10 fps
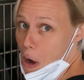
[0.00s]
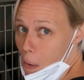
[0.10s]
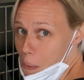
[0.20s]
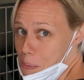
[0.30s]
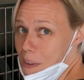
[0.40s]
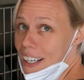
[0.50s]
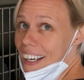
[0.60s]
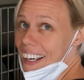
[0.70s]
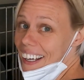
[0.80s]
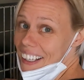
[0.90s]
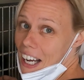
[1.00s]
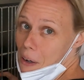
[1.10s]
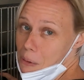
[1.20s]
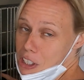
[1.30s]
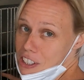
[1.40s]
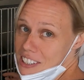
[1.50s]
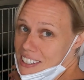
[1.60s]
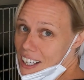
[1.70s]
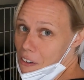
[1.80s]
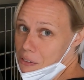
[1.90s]
home and how much it's,
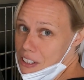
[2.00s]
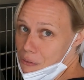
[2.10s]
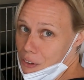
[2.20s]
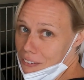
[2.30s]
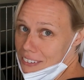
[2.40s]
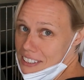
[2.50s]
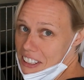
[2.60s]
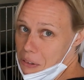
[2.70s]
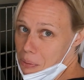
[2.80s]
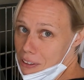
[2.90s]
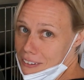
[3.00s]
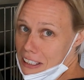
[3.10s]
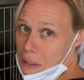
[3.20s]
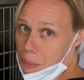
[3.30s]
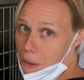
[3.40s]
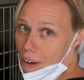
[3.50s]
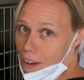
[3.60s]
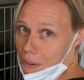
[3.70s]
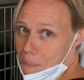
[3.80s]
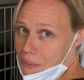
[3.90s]
how difficult it's gonna be to keep her
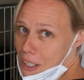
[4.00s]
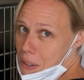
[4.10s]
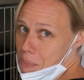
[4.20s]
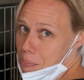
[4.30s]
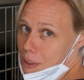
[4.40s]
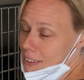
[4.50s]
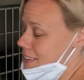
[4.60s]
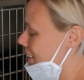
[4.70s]
calm. But